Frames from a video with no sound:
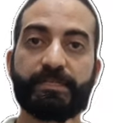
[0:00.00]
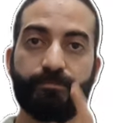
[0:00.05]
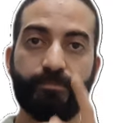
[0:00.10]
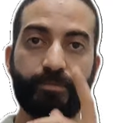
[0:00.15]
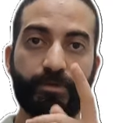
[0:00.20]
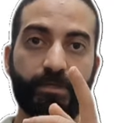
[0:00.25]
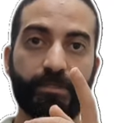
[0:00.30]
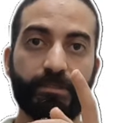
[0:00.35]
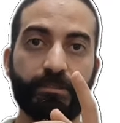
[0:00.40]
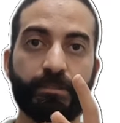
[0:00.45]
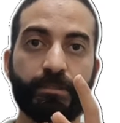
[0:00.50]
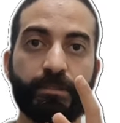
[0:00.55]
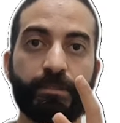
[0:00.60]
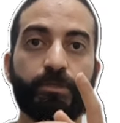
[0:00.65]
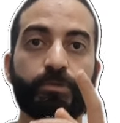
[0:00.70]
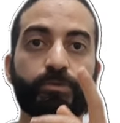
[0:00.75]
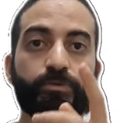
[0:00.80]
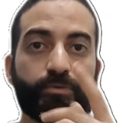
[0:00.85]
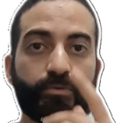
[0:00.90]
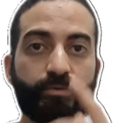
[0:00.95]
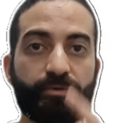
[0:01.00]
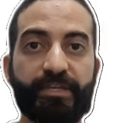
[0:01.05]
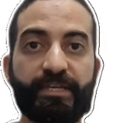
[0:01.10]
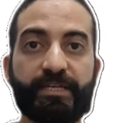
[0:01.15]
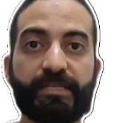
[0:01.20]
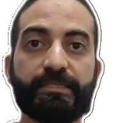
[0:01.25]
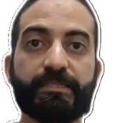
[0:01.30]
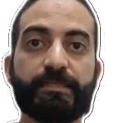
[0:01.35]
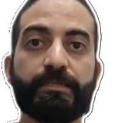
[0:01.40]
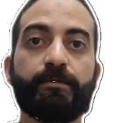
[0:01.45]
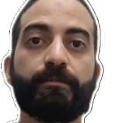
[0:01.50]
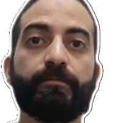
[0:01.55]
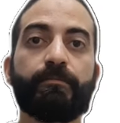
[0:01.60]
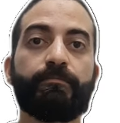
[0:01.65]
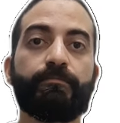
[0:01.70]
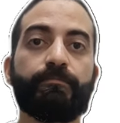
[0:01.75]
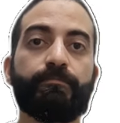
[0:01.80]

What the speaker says: this point to this,